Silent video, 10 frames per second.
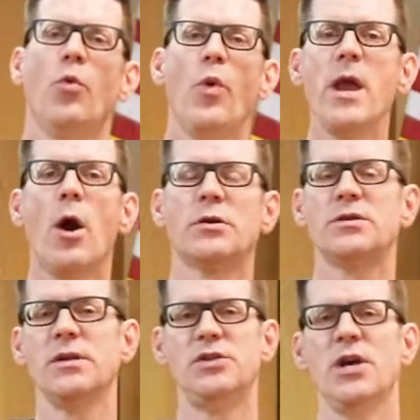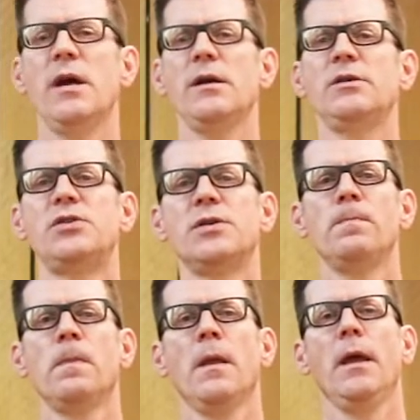we are to judge
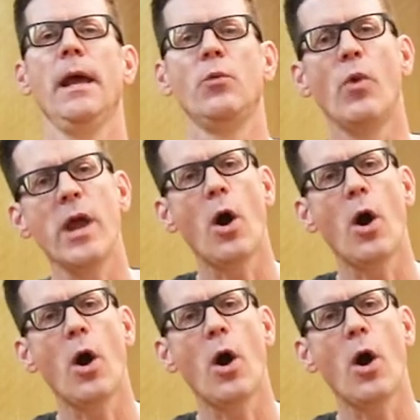and we